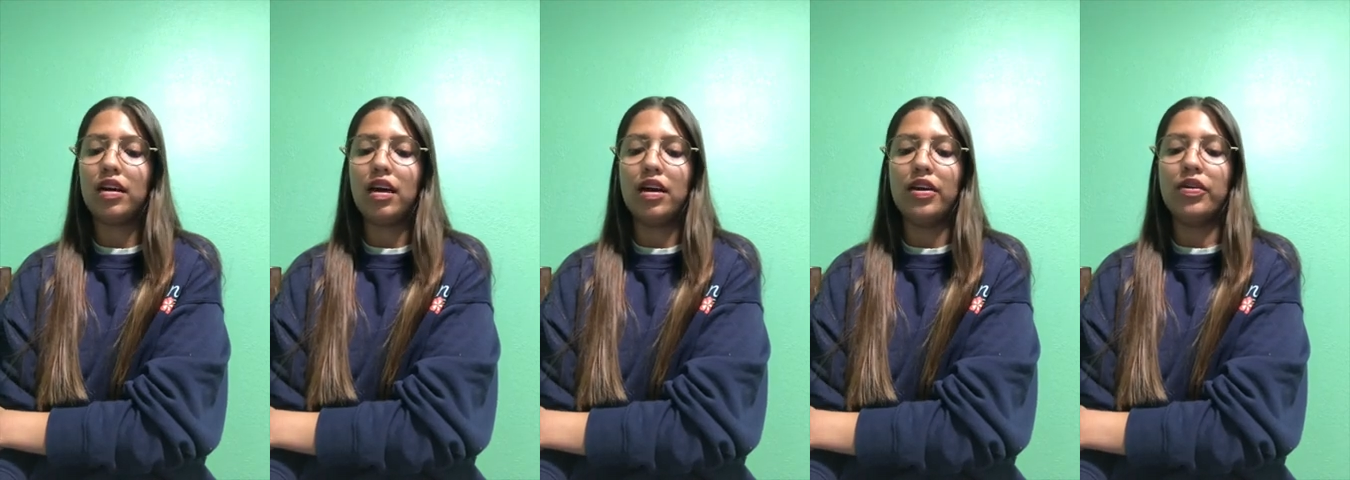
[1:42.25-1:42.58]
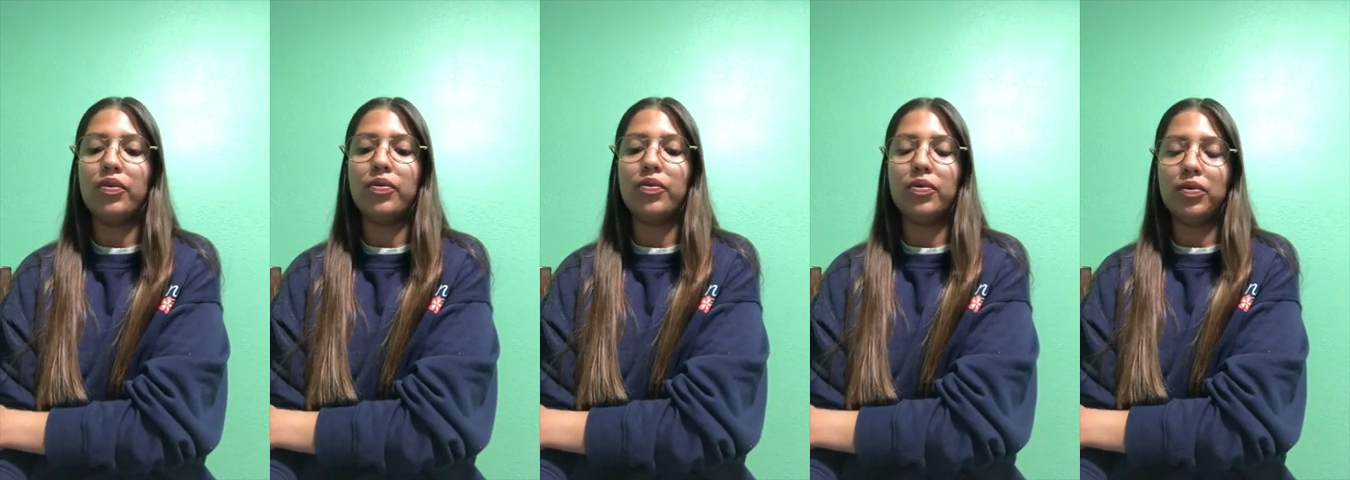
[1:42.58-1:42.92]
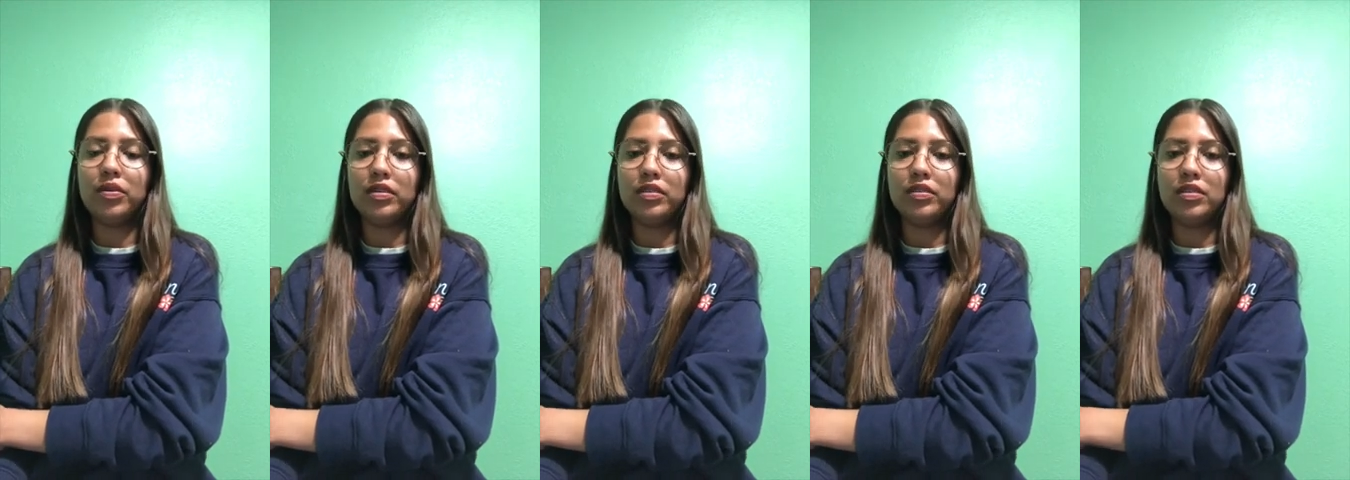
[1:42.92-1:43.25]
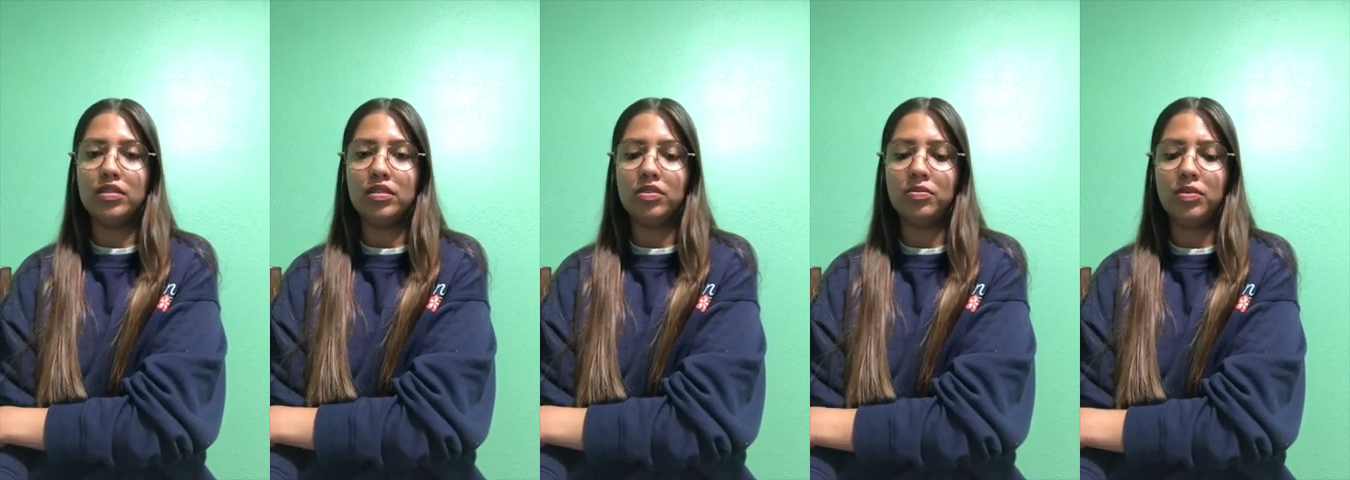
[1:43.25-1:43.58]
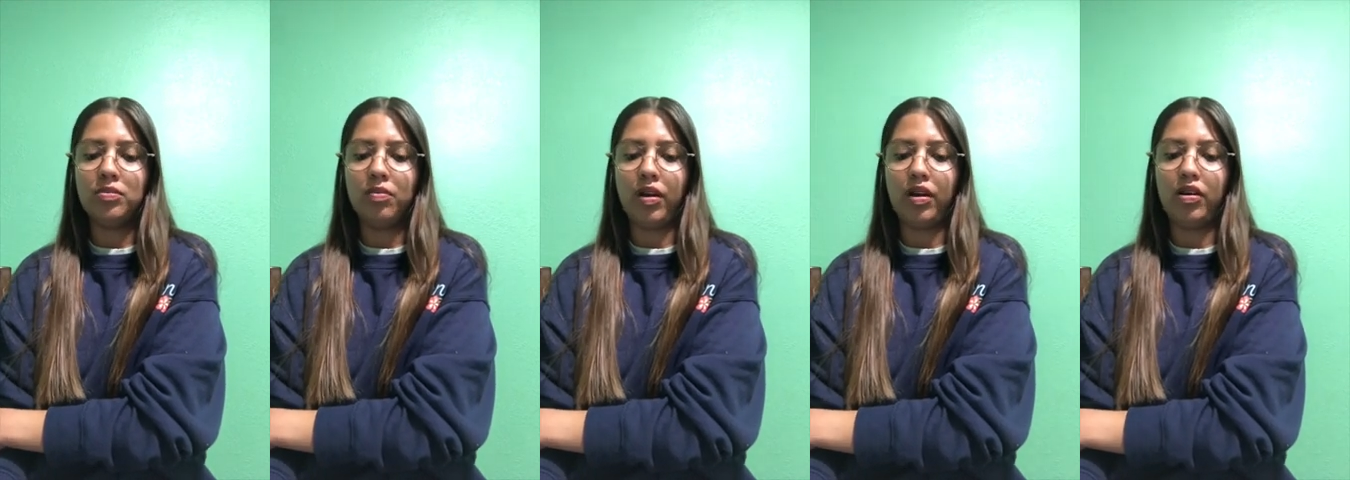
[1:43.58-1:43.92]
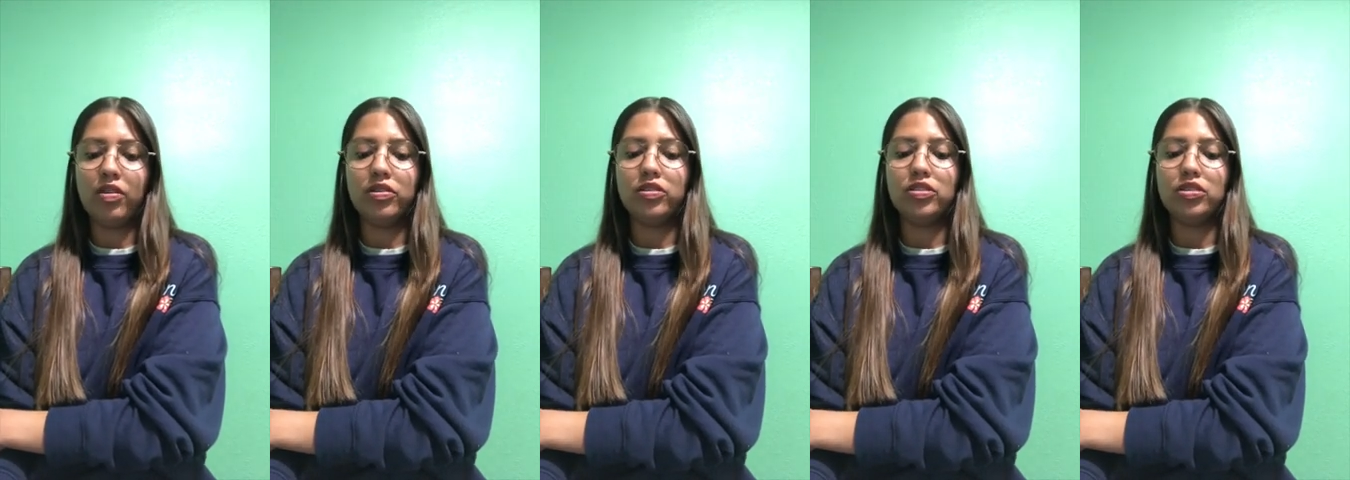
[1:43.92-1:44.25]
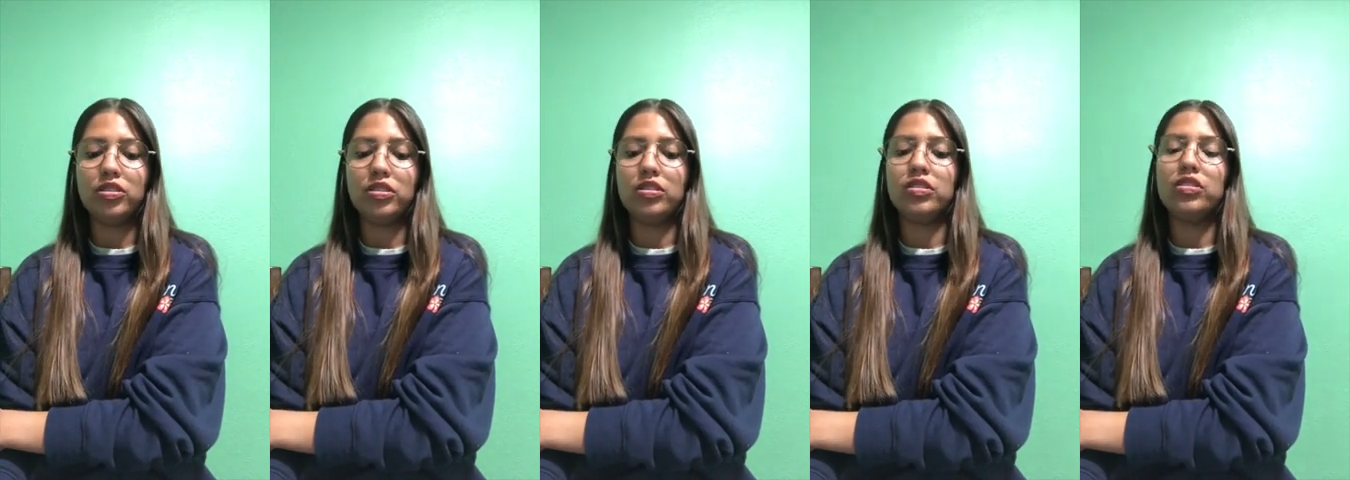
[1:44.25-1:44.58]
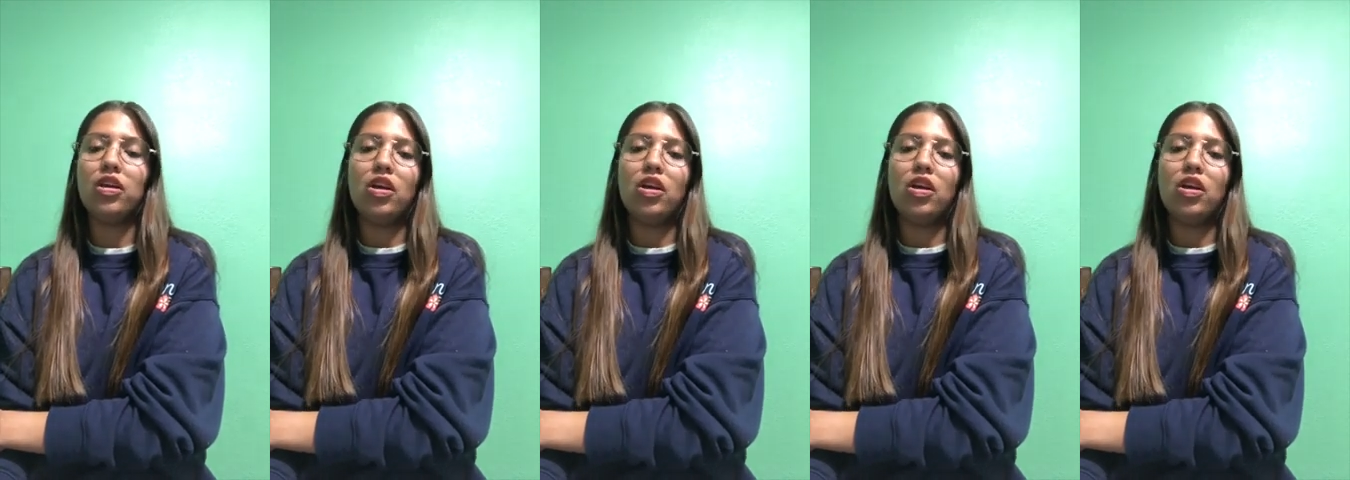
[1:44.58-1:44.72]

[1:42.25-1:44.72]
an organism in biology.